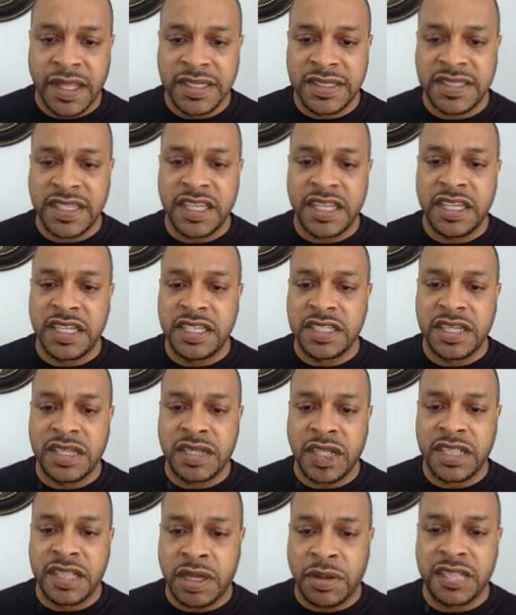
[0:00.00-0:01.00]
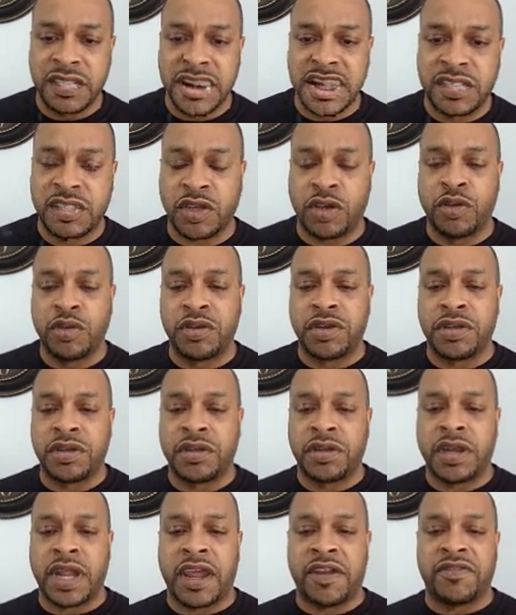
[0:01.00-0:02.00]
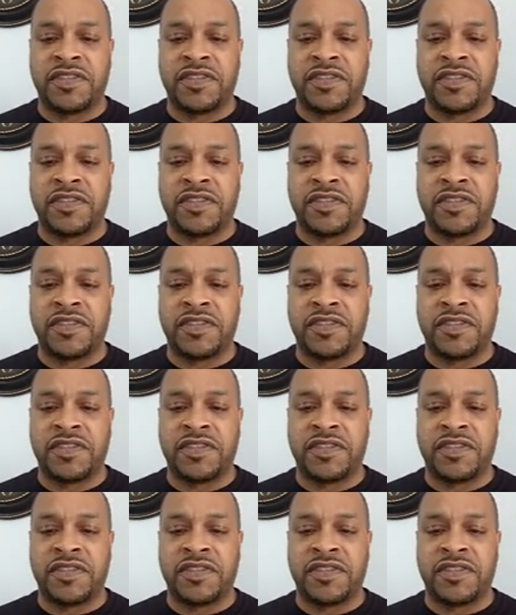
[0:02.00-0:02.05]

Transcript: Senate is much older.